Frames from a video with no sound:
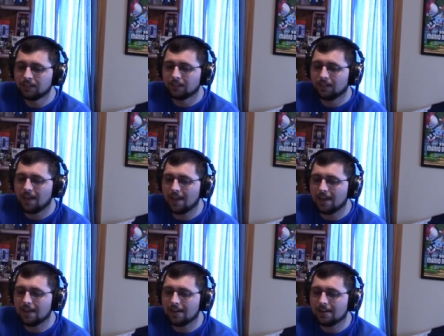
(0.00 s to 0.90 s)

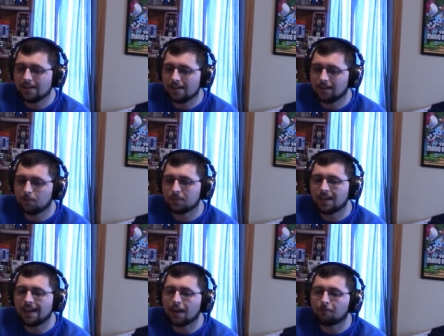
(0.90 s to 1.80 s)
can
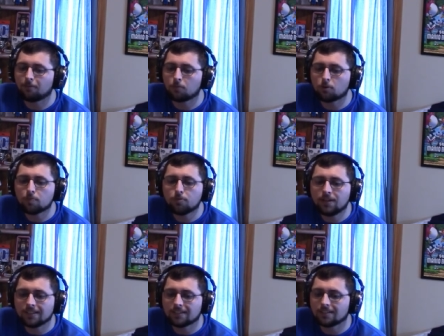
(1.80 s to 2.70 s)
obtain for more
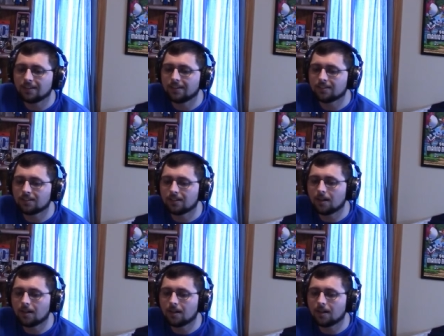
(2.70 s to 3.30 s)
points. There's a